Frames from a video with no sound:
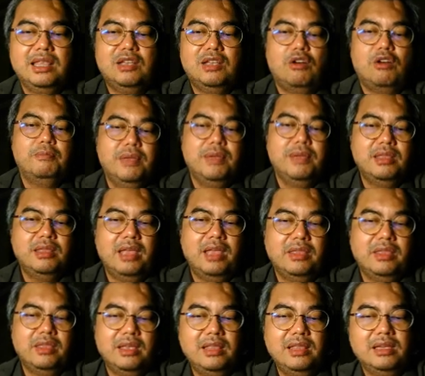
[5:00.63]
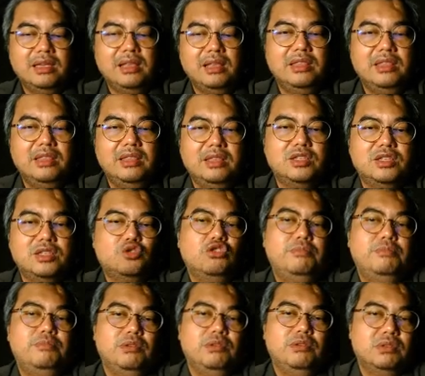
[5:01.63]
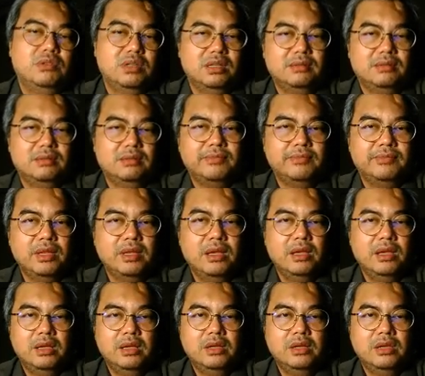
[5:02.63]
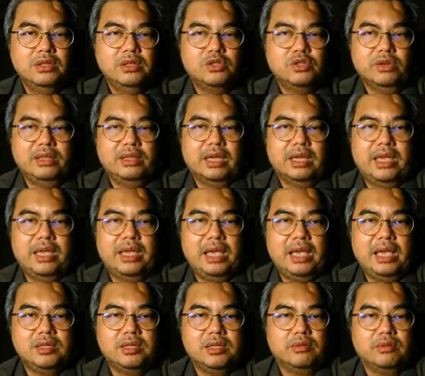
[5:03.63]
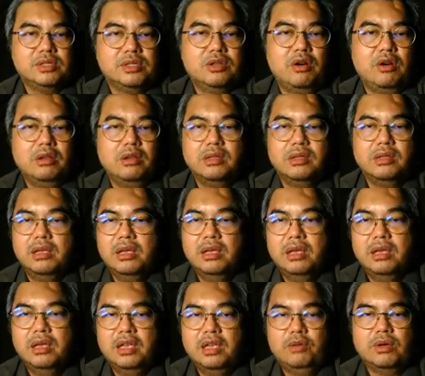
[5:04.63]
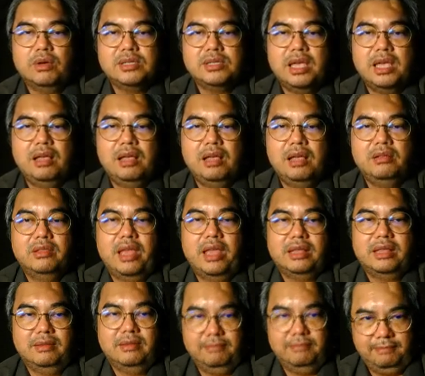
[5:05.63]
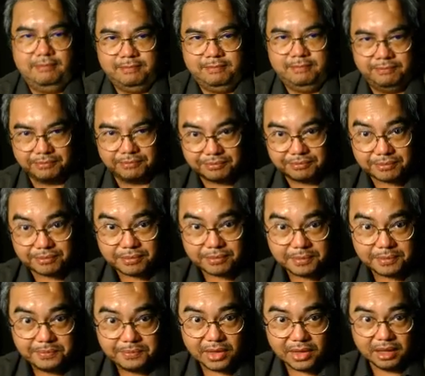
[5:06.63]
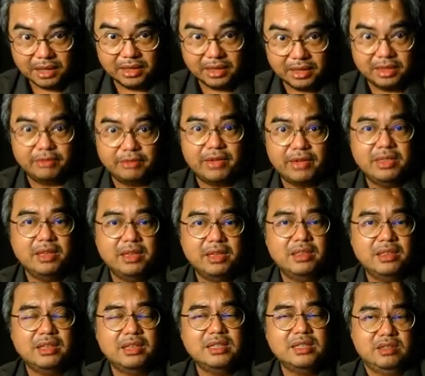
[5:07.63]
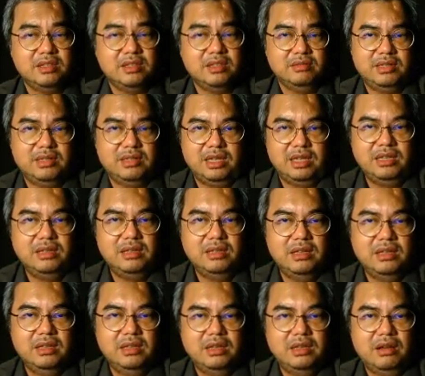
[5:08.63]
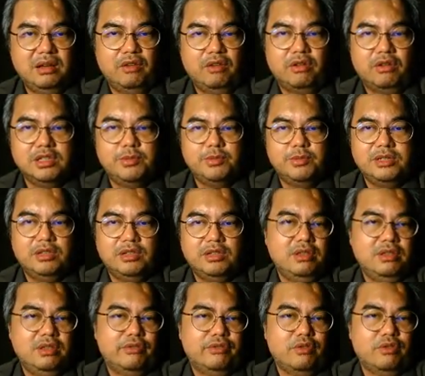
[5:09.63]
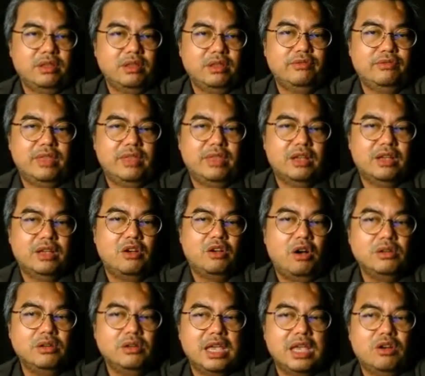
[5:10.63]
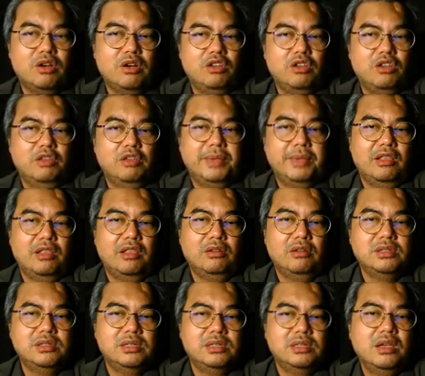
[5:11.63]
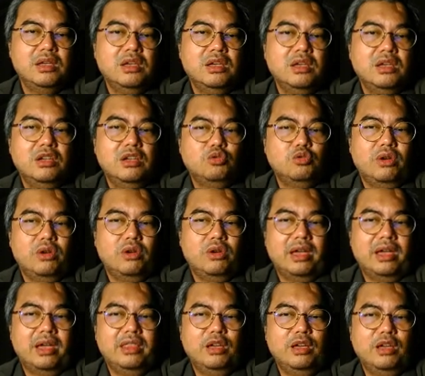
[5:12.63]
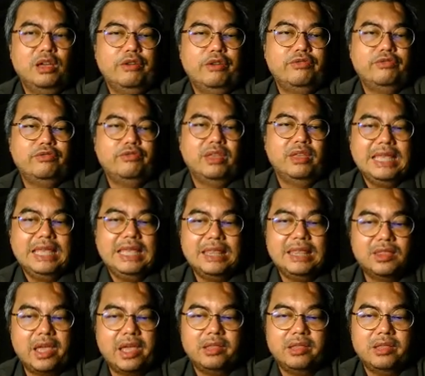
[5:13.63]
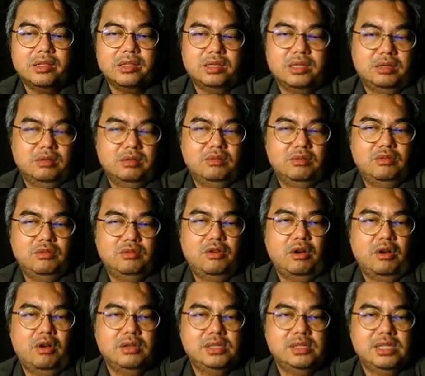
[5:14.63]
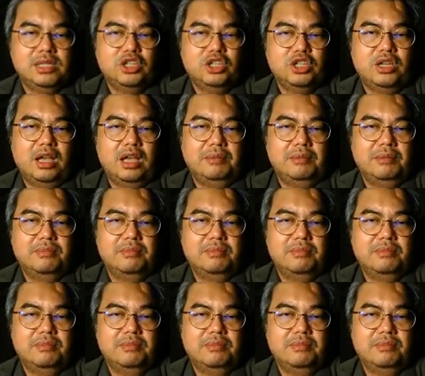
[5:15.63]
copied and illegally distributed. So in the case of Scott, it was held that the defendant is guilty of conspiracy to defraud if they cause economic loss to another with the intent to cause such harm,